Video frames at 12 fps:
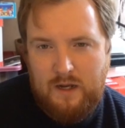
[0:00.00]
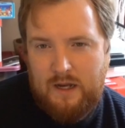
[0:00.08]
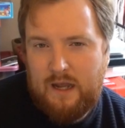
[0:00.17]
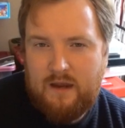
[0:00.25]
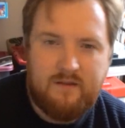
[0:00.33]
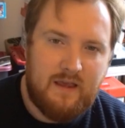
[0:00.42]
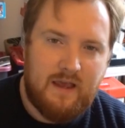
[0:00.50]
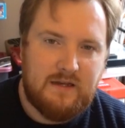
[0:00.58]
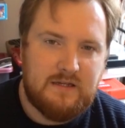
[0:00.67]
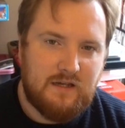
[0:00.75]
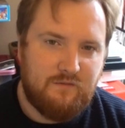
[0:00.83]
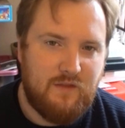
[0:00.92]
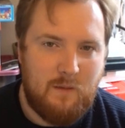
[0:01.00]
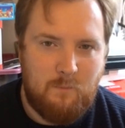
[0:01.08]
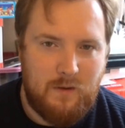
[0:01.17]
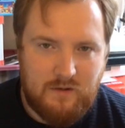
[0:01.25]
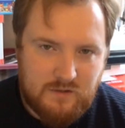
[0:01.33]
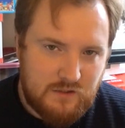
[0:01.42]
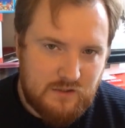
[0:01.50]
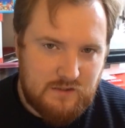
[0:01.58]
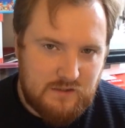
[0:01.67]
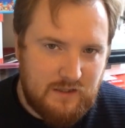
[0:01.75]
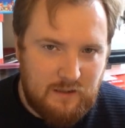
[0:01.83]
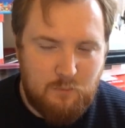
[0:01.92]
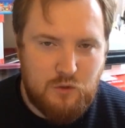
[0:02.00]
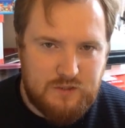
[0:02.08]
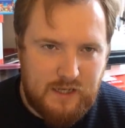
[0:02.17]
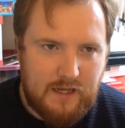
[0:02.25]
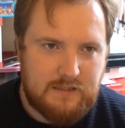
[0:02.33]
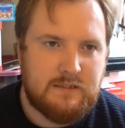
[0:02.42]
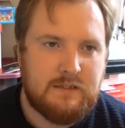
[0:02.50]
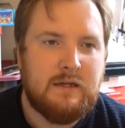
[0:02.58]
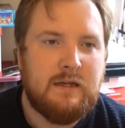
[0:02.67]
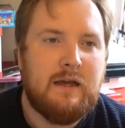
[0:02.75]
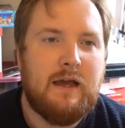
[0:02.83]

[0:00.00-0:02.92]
really like the idea of them being turned into little pussycats.